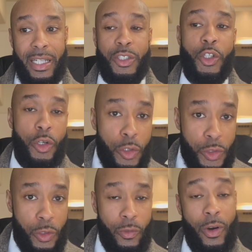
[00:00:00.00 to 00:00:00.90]
is
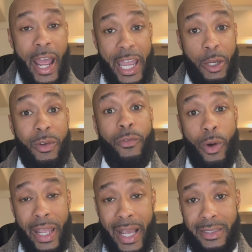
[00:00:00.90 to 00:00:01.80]
crucial for accurate
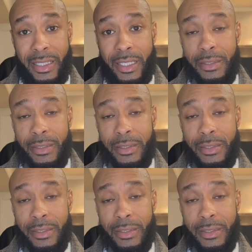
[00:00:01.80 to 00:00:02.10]
forecasting.